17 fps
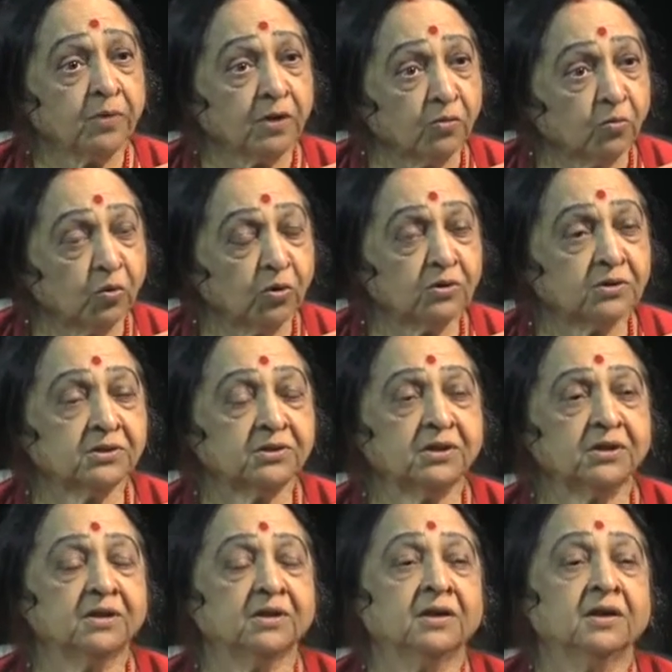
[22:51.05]
was
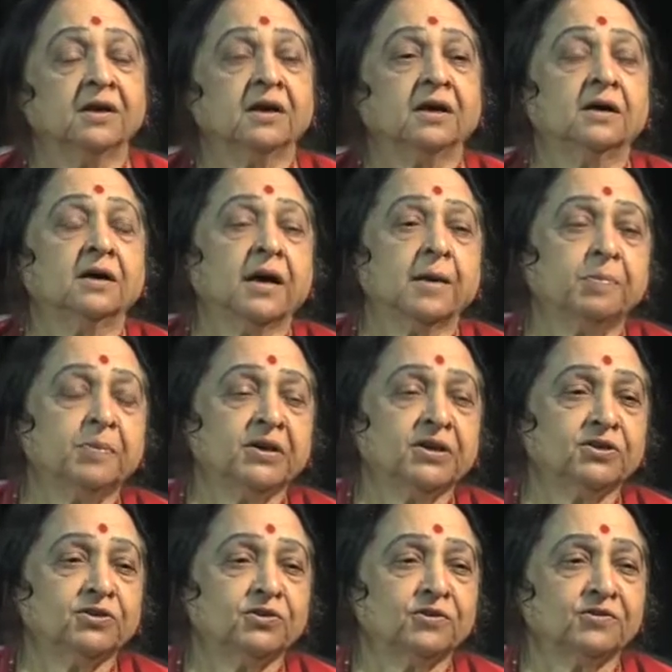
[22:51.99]
the
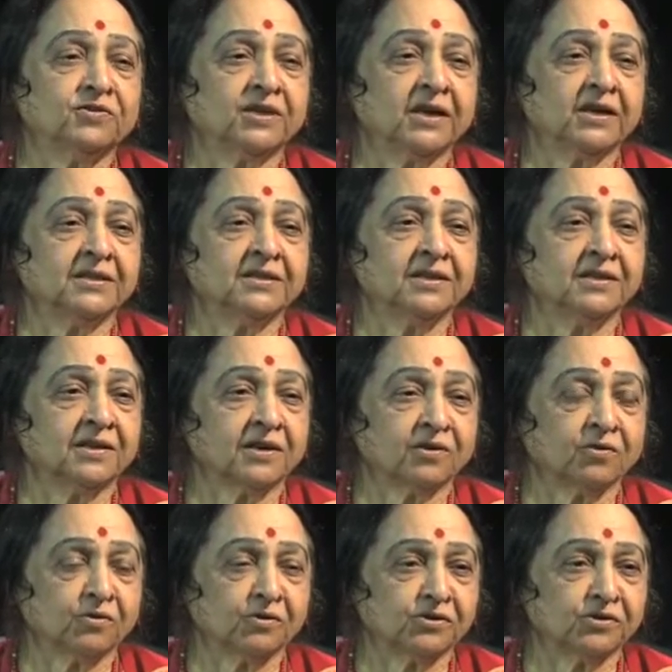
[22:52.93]
application of science and
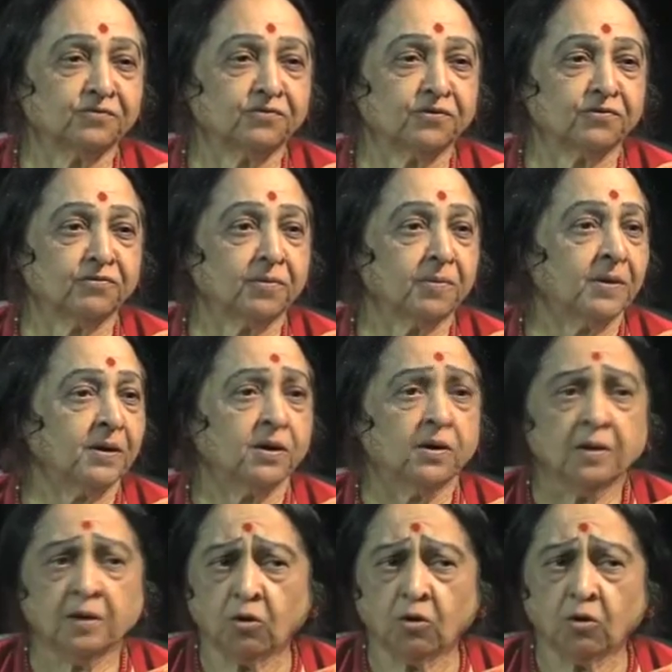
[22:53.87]
technology for women.